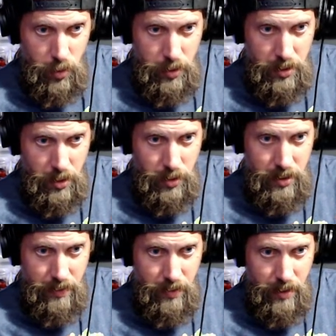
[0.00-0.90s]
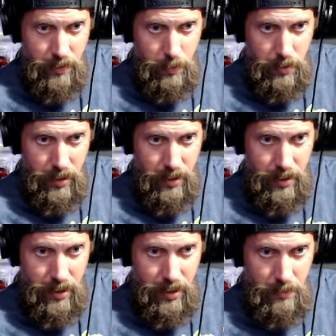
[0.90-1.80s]
Twisted Chris, have you ever
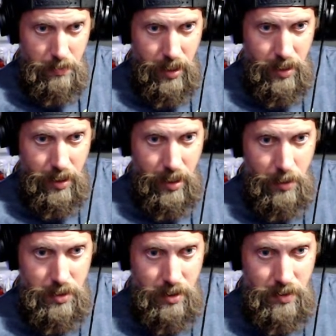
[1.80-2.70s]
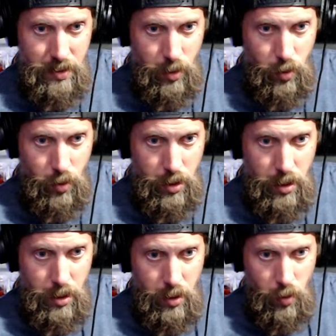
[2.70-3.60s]
played the Hitman games? If so,
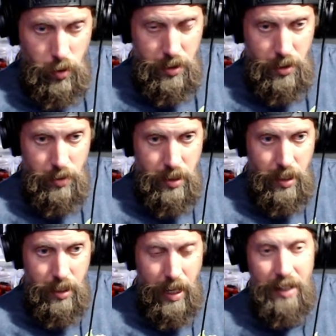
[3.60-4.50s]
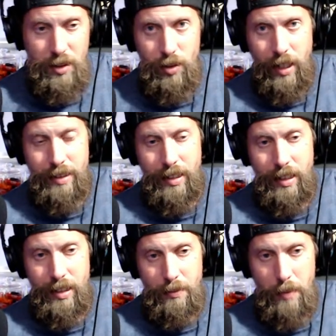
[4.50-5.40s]
what do you think? I do like
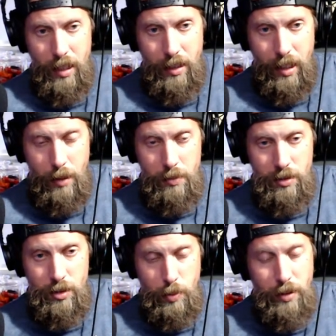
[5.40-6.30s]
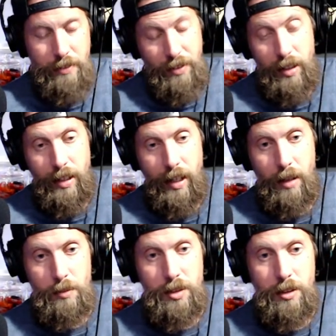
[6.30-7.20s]
the Hitman games. Those are pretty fun
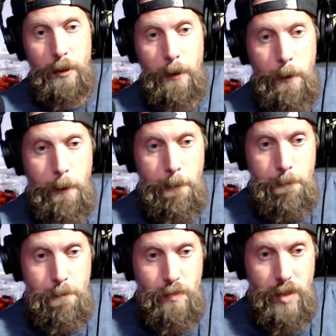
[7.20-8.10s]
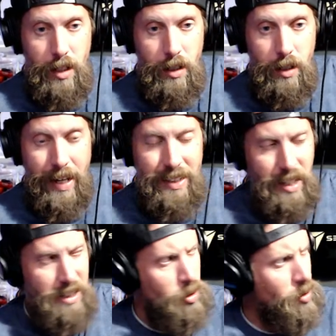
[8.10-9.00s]
games. Uh,
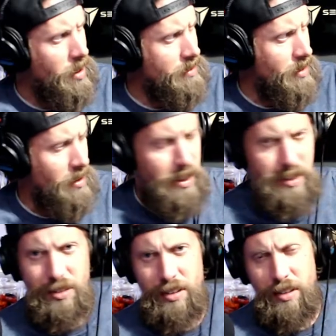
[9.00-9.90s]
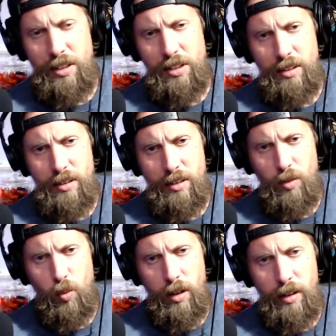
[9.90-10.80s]
I, I do got the collector's edition
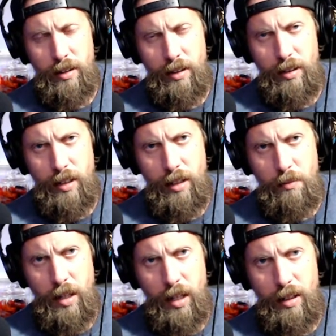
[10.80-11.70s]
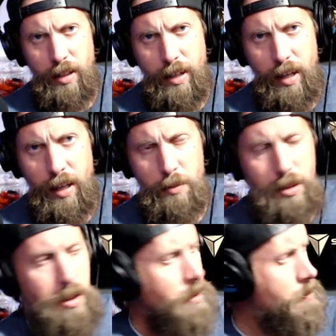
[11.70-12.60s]
to one of the Hitman
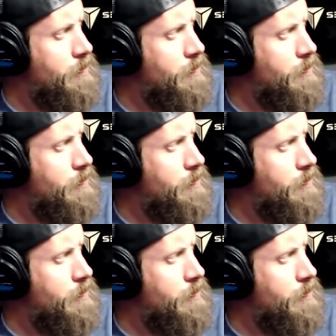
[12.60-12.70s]
games.